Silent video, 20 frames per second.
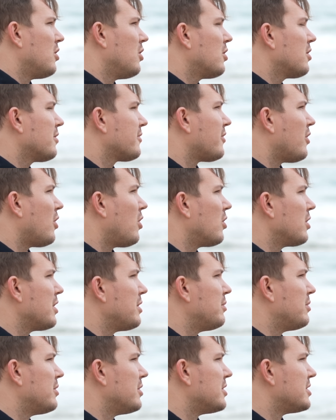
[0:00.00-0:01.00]
lot of
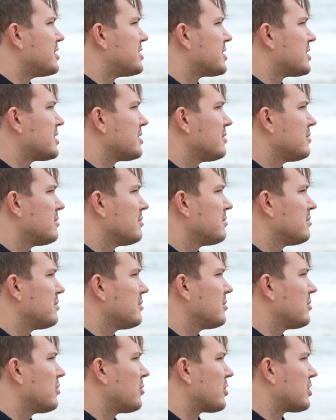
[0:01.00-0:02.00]
Hollywood,
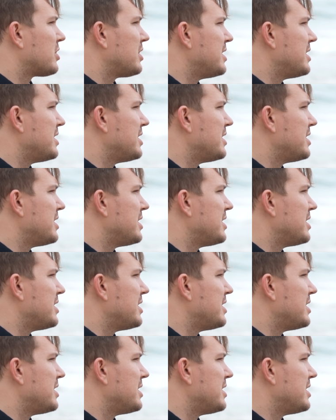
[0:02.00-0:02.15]
or at